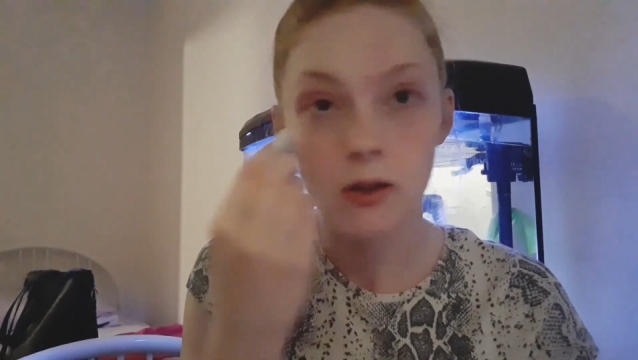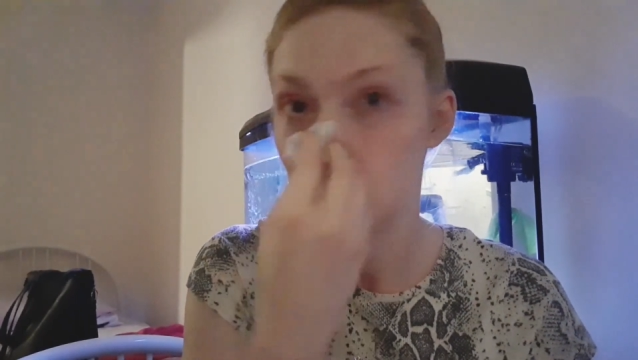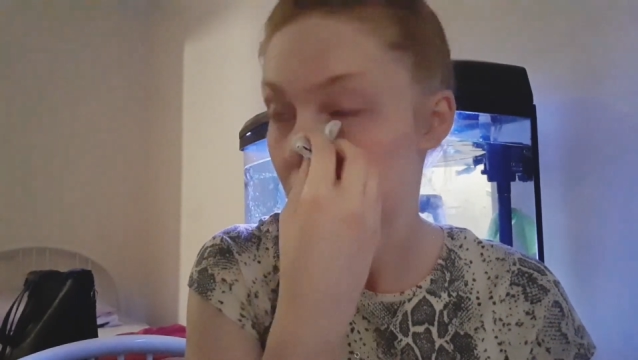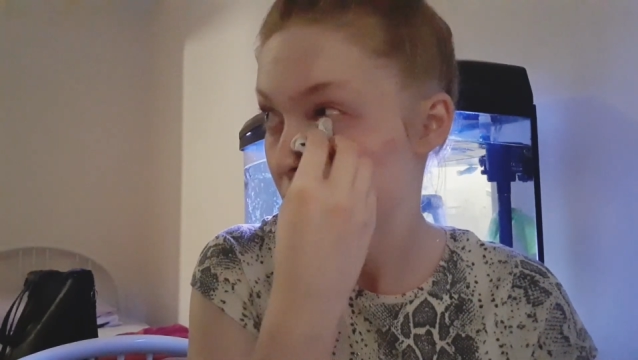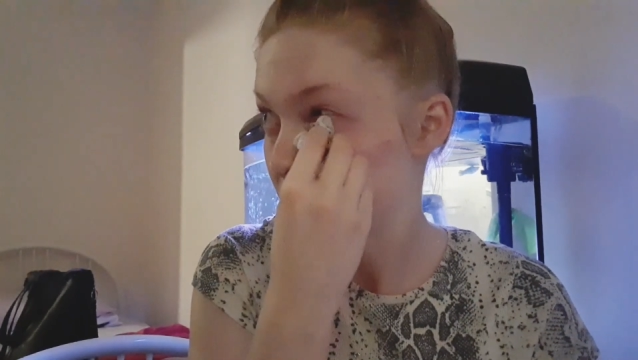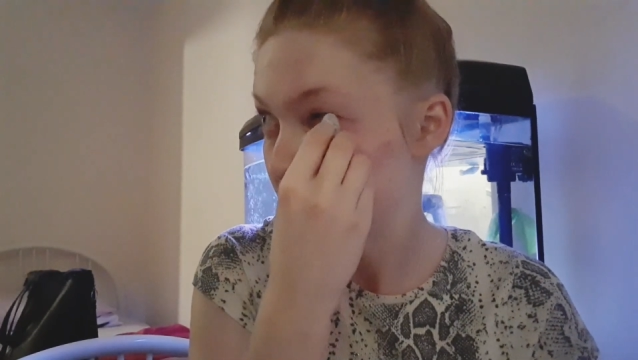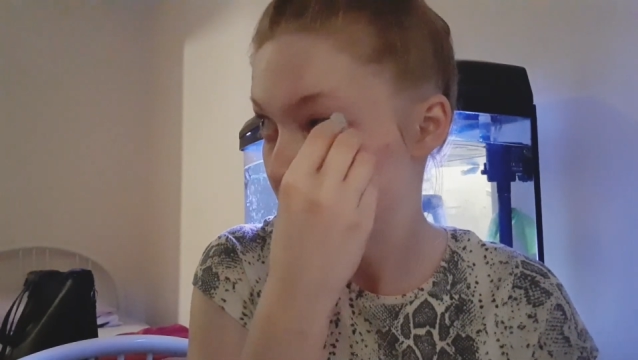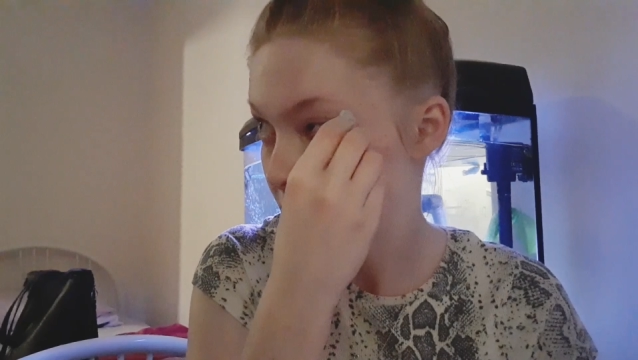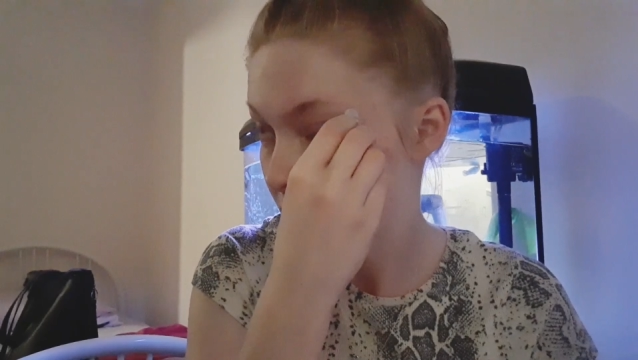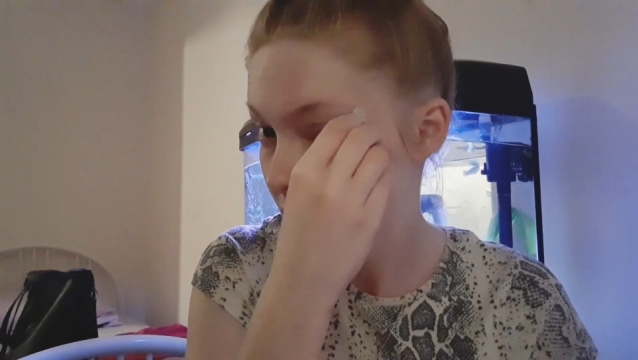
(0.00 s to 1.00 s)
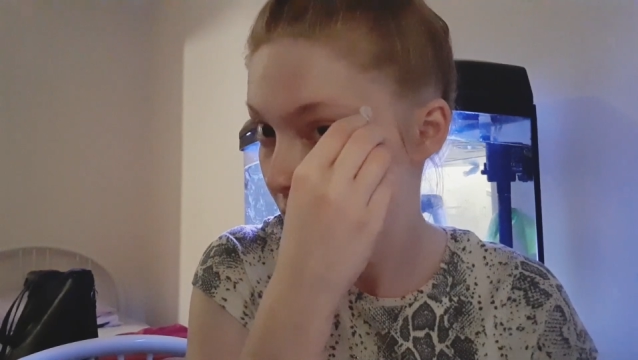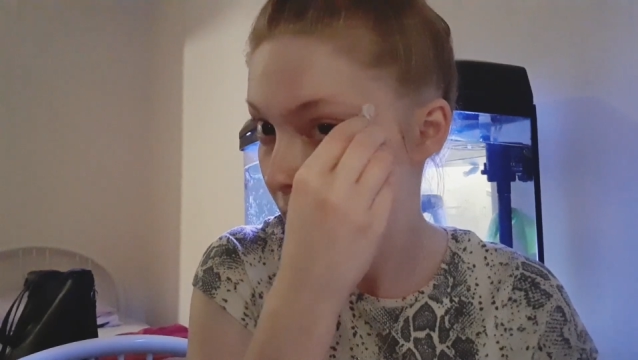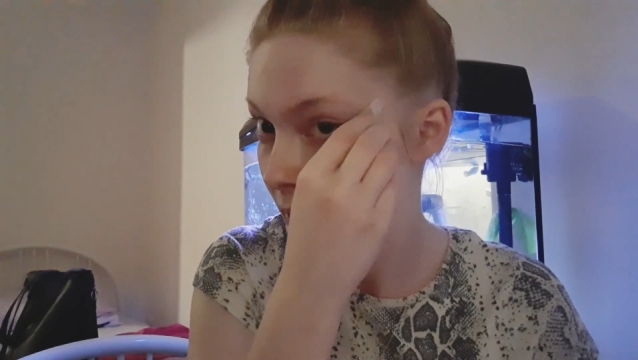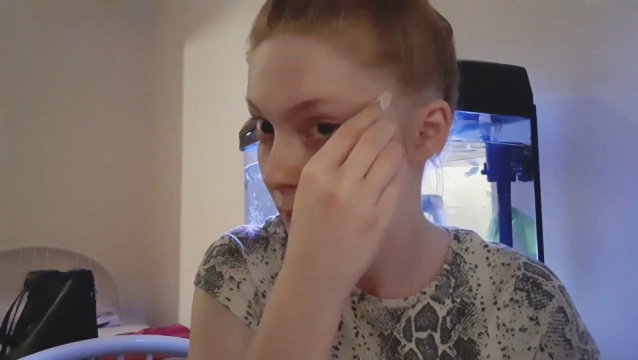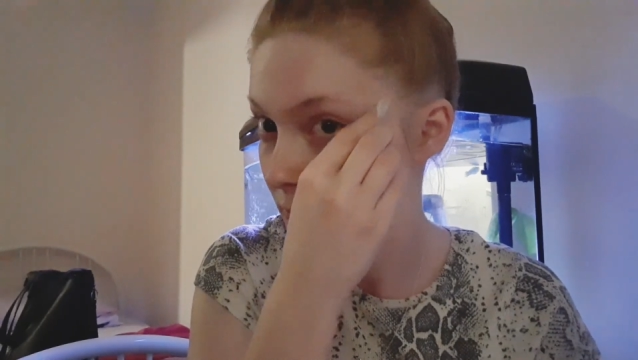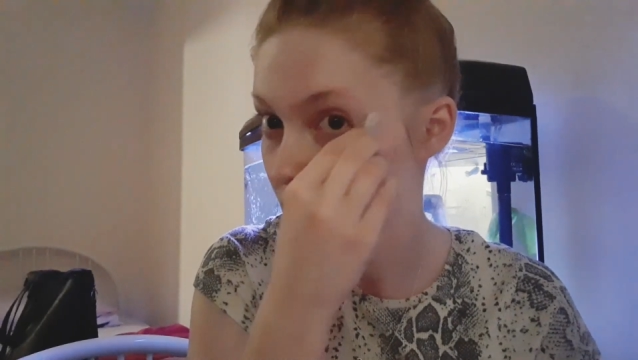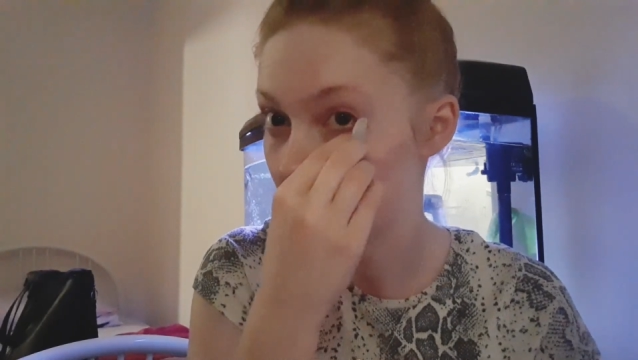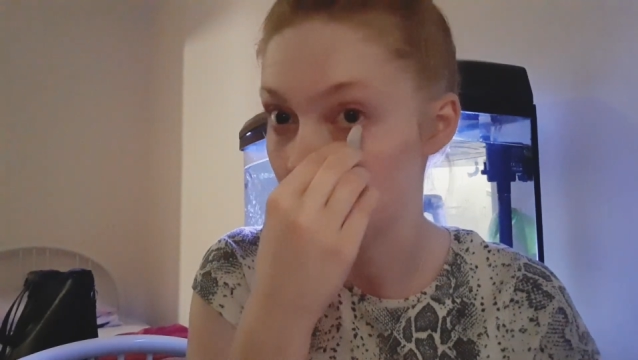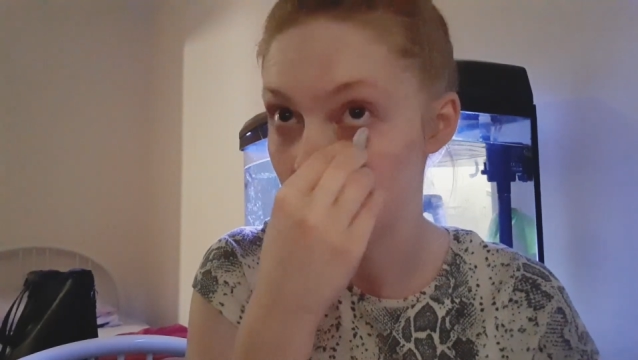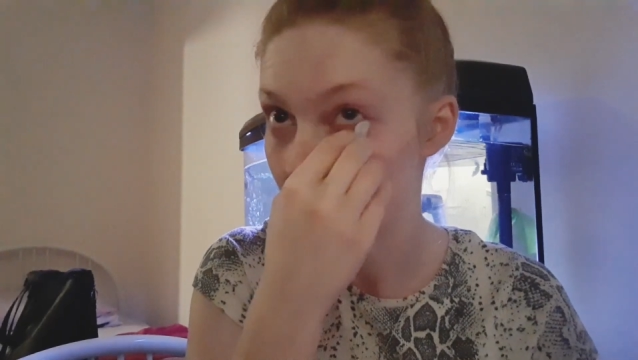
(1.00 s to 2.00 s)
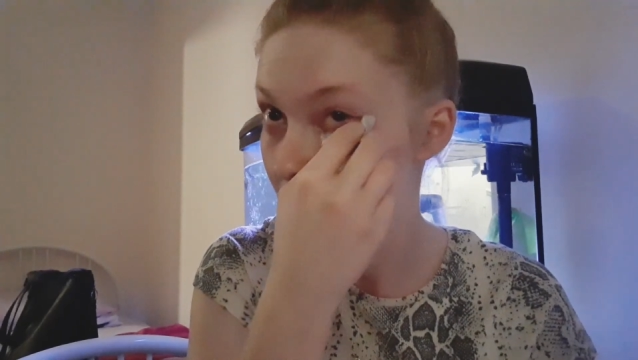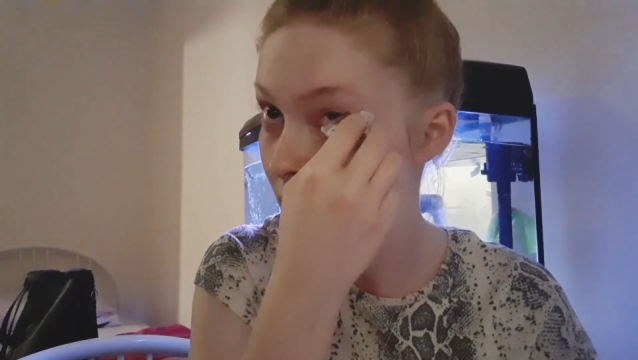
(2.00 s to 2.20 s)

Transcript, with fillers: Um, and I'm sorry about the